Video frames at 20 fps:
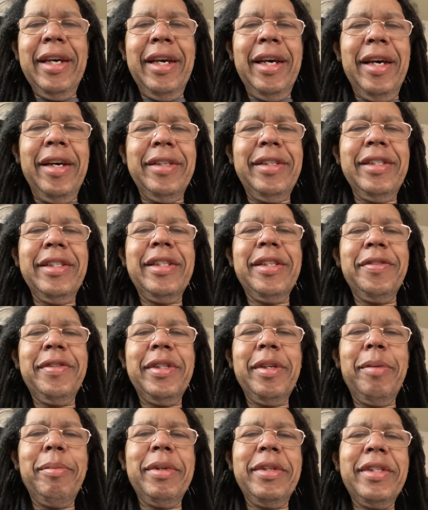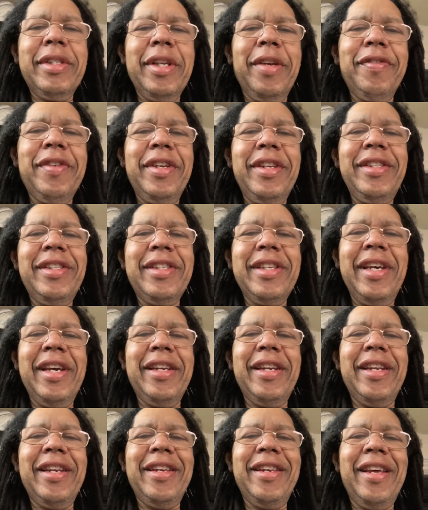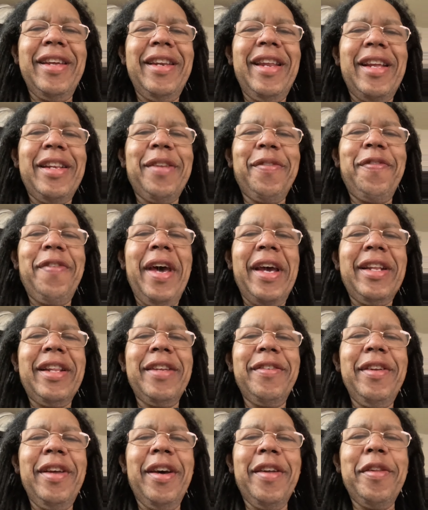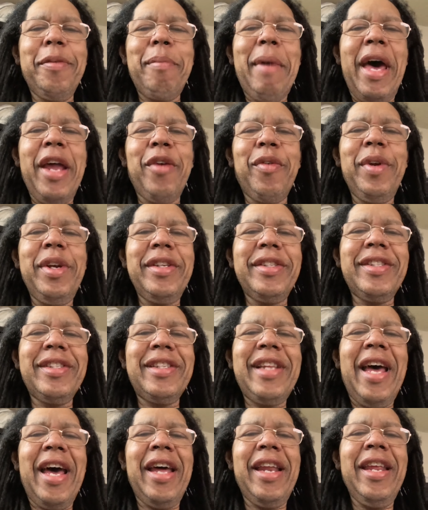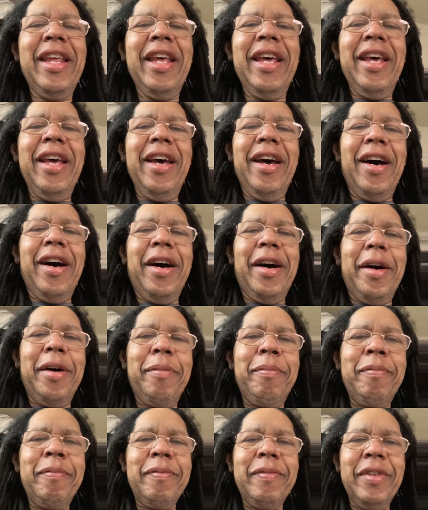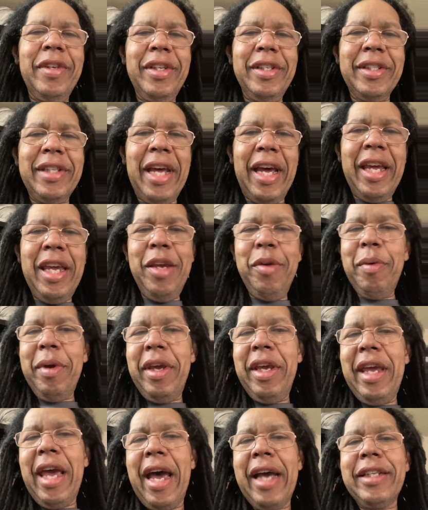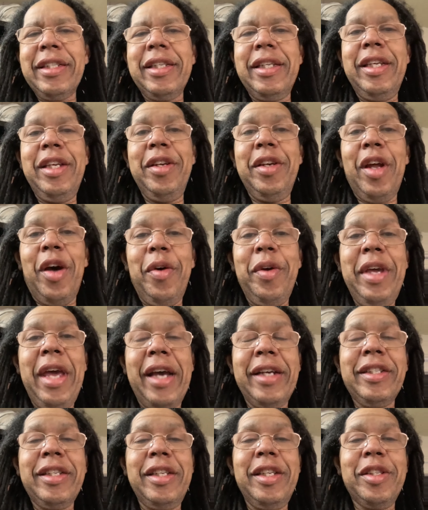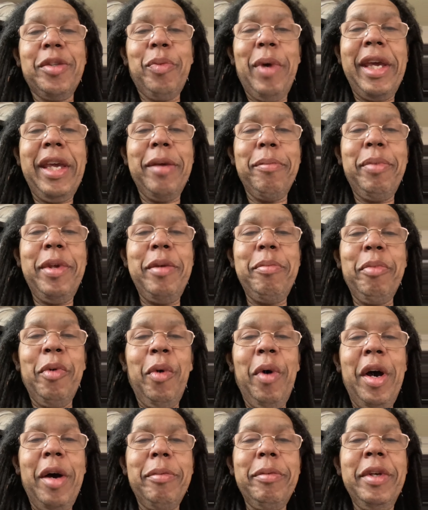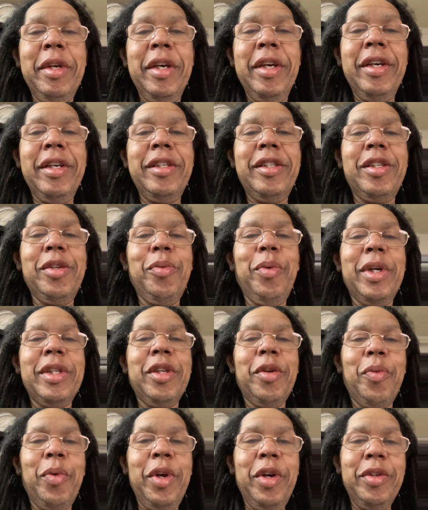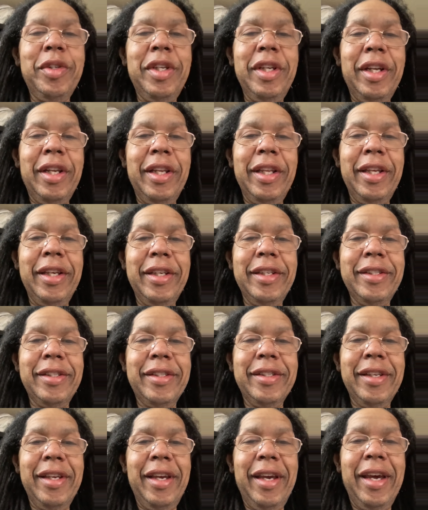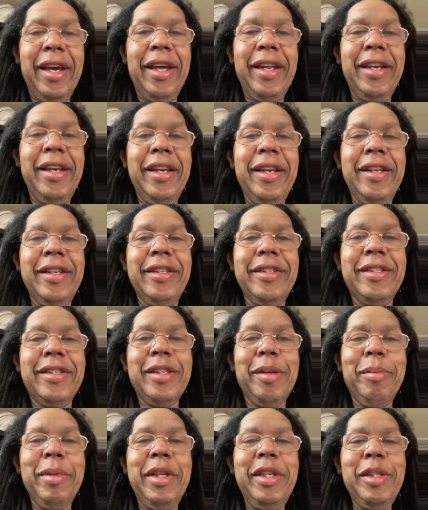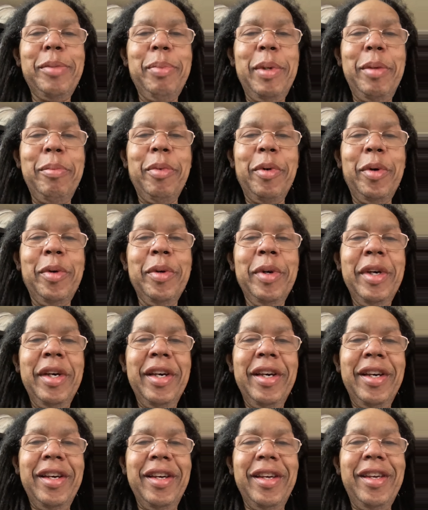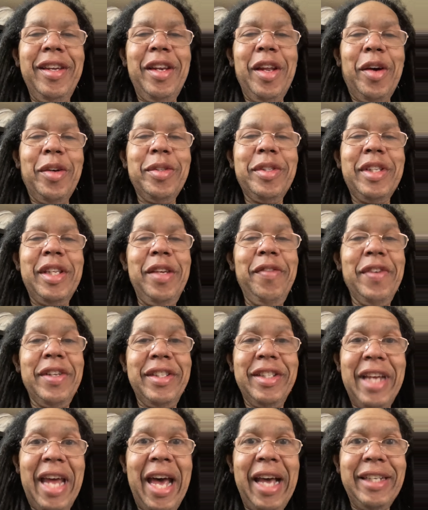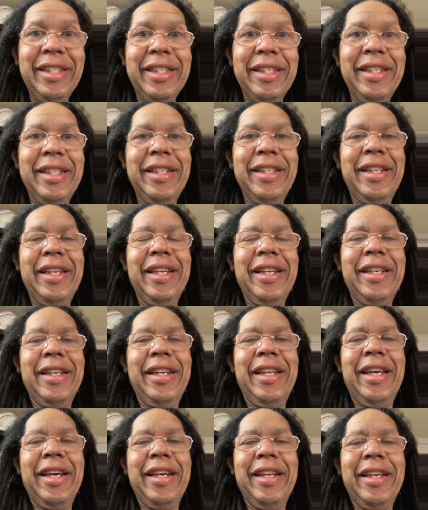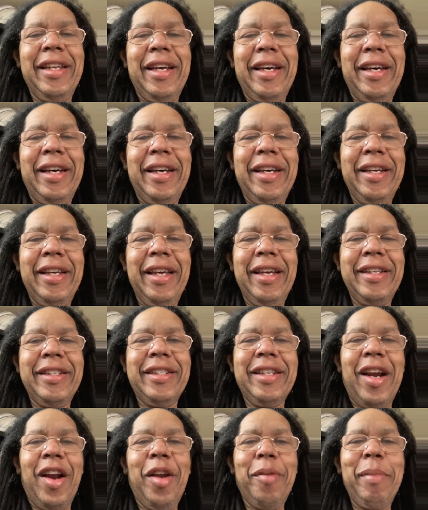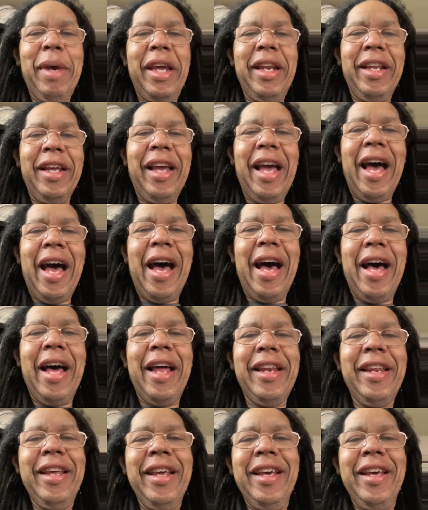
uh, just of some of the stuff that he's saying, and, and that the fact that, of uh, the matter is is that um, is that he he actually you know he actually is waking people up to what the real deal is, and some of these people, you know, Stephen Jackson and and uh, and Charlemagne the God,